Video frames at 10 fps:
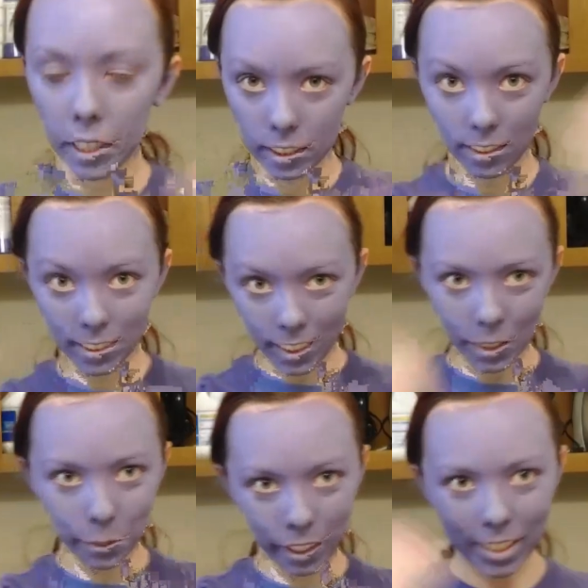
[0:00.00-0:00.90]
the paint is
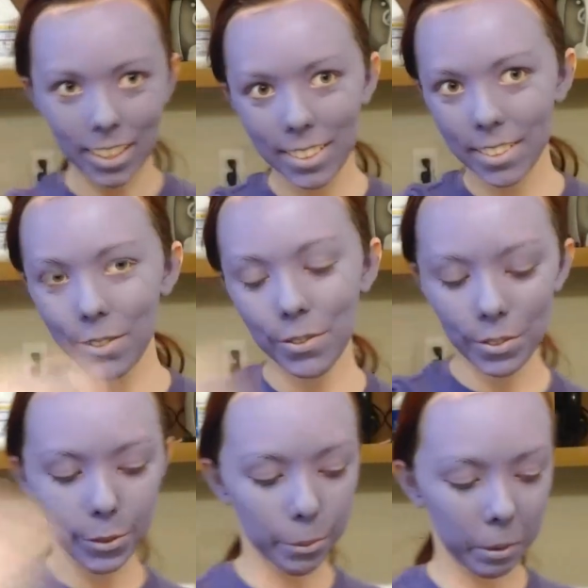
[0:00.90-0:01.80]
not dry yet,
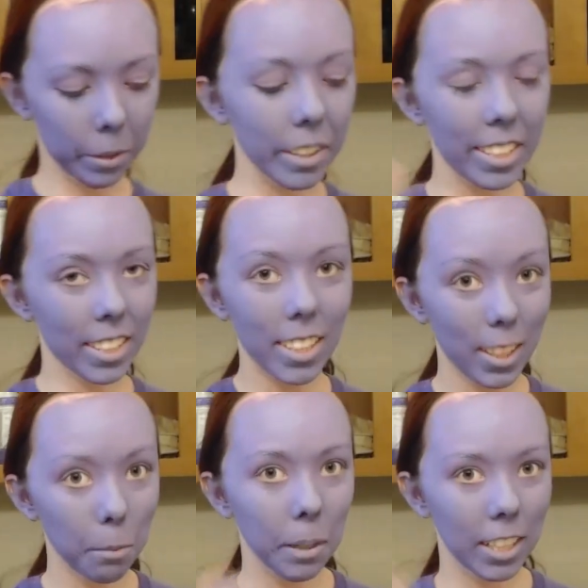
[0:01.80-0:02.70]
so we're going to
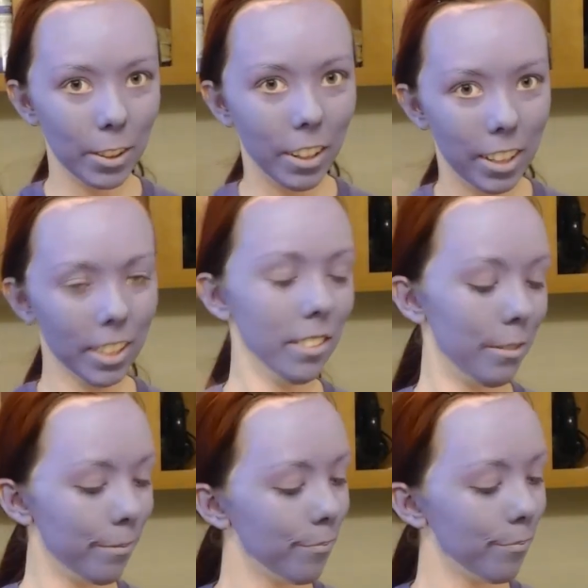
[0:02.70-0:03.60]
let the paint dry
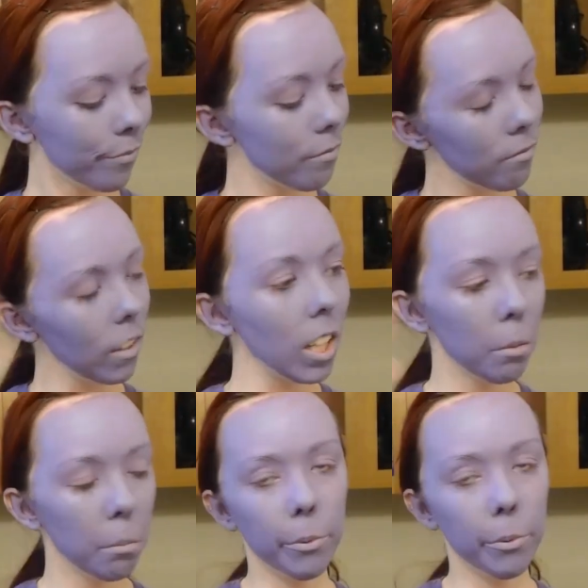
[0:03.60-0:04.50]

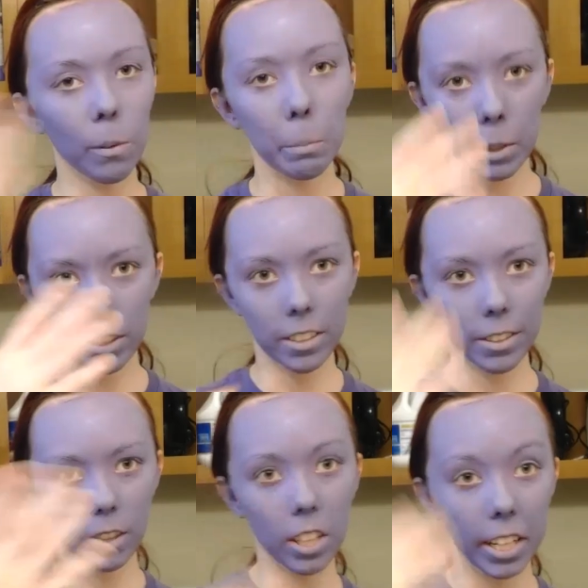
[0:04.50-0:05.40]
before we put on the
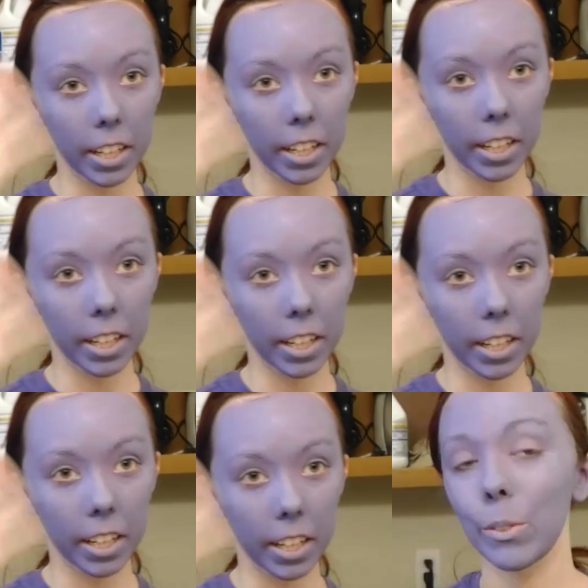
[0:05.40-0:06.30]
third layer.
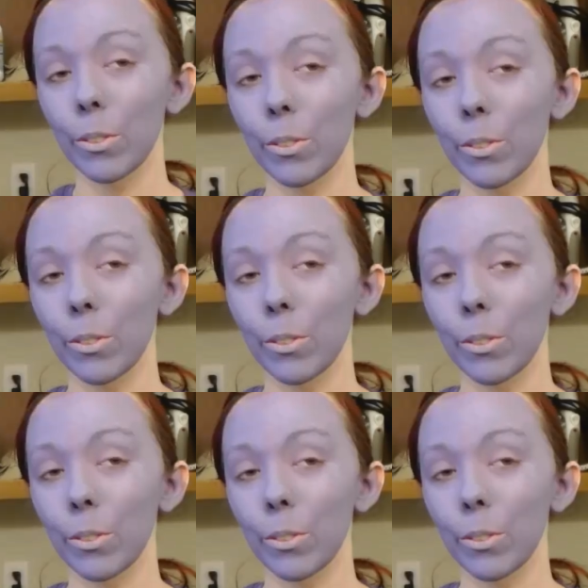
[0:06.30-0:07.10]
If you do not let the